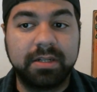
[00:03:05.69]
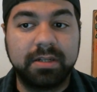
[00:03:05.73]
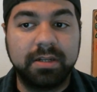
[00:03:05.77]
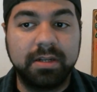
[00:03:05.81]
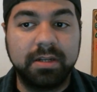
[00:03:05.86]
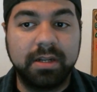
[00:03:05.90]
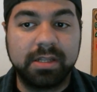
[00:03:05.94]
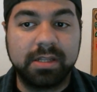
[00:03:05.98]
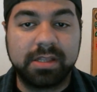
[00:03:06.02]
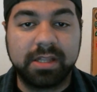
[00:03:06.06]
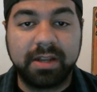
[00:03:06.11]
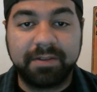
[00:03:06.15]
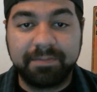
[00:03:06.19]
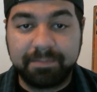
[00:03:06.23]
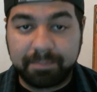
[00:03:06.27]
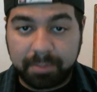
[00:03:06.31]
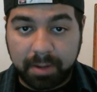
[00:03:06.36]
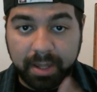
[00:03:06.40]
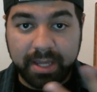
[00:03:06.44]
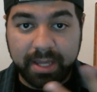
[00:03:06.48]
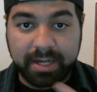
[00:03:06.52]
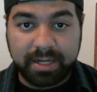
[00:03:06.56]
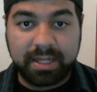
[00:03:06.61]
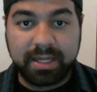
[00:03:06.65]
instead of
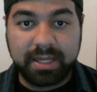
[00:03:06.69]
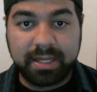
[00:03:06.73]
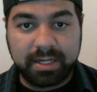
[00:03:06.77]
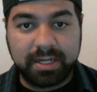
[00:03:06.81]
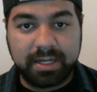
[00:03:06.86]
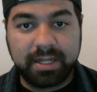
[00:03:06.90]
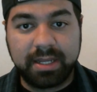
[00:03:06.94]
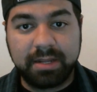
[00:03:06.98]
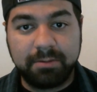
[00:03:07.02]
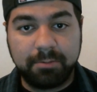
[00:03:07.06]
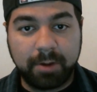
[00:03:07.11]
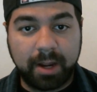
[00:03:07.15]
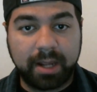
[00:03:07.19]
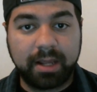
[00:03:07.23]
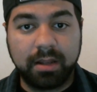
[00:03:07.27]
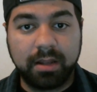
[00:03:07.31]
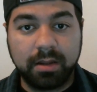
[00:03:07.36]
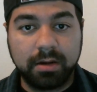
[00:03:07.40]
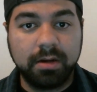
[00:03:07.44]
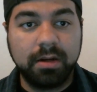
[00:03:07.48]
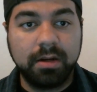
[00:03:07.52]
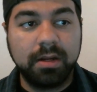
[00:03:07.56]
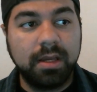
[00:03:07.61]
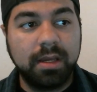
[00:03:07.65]
playing D&D
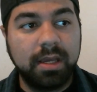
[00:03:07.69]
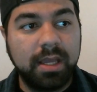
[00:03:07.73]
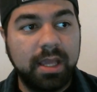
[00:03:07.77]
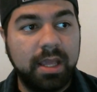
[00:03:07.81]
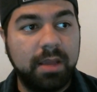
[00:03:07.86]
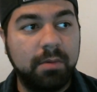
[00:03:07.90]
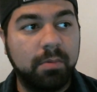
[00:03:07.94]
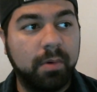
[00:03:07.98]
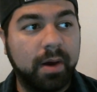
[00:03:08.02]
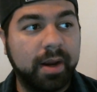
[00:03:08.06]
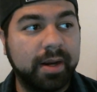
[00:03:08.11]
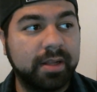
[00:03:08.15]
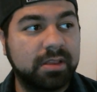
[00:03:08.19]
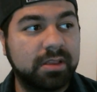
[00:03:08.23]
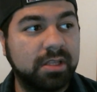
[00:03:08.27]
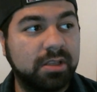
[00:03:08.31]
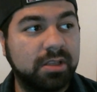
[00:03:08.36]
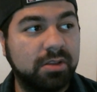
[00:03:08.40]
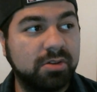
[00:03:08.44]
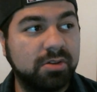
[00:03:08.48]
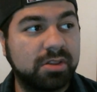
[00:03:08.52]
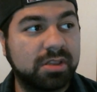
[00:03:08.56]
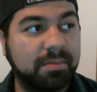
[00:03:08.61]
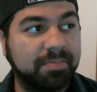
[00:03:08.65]
regular, he wanted to
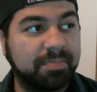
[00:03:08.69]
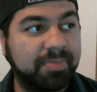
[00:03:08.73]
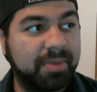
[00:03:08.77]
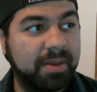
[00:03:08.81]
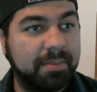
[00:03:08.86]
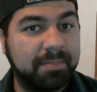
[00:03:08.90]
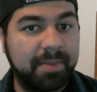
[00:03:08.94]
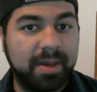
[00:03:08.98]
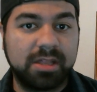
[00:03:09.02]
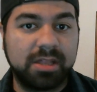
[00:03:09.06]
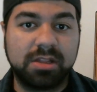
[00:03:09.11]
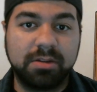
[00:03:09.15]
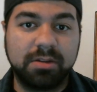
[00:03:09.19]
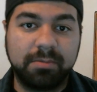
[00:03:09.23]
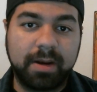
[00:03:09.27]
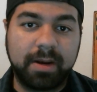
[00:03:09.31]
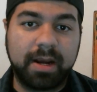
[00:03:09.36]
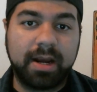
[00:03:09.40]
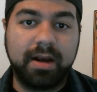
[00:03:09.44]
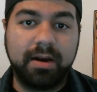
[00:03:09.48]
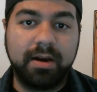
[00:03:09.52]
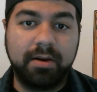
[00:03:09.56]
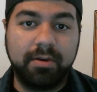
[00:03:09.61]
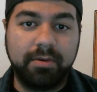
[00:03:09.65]
do something based
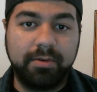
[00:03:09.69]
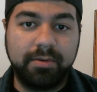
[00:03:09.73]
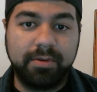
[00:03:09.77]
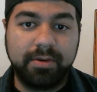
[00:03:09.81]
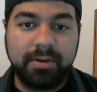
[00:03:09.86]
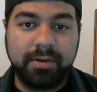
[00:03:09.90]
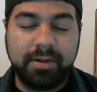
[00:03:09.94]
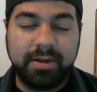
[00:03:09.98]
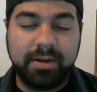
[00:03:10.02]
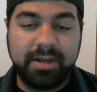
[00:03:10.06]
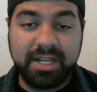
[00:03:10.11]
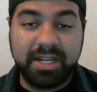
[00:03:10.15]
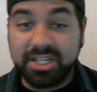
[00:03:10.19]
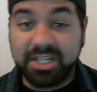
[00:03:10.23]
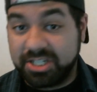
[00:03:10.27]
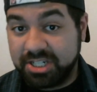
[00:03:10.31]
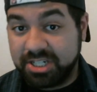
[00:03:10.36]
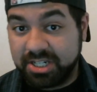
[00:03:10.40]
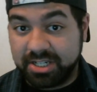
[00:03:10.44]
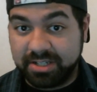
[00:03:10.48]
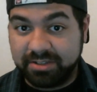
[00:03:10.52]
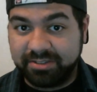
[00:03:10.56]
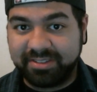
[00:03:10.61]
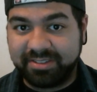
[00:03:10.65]
around
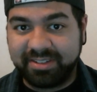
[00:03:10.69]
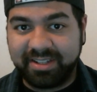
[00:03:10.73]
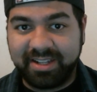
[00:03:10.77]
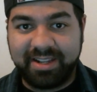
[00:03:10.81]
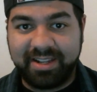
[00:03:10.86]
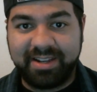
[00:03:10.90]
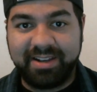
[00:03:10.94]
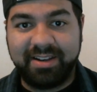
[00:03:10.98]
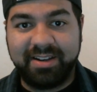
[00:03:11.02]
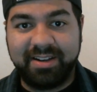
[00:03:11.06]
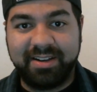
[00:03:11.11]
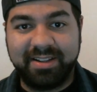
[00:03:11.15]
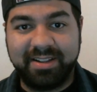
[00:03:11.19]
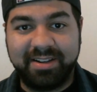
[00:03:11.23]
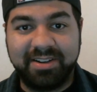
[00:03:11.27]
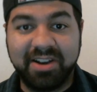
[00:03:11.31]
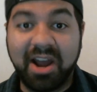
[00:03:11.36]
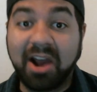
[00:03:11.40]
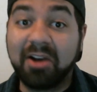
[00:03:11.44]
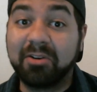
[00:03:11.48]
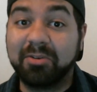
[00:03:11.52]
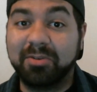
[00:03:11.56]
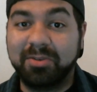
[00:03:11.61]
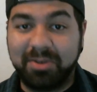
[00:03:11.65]
ninjas and the
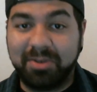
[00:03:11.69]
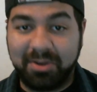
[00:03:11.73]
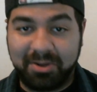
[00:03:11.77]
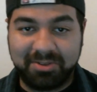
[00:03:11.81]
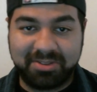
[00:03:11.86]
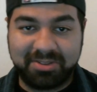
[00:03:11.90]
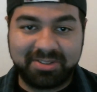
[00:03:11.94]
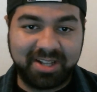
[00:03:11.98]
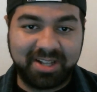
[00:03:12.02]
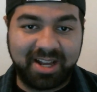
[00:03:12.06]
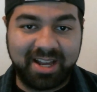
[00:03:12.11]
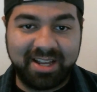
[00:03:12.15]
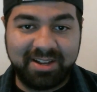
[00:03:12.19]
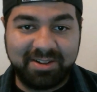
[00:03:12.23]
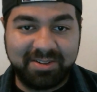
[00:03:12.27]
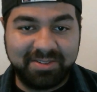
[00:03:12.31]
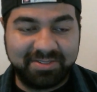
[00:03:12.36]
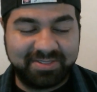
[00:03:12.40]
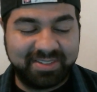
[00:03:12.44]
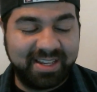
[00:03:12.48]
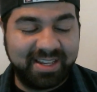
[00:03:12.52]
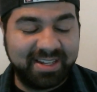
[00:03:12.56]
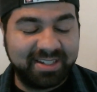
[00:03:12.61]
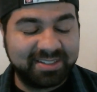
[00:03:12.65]
Naruto style of
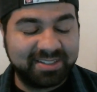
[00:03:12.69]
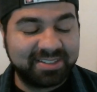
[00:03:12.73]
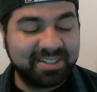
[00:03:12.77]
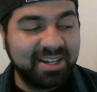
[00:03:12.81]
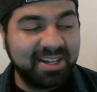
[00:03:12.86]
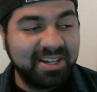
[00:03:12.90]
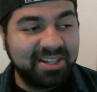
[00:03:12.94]
things.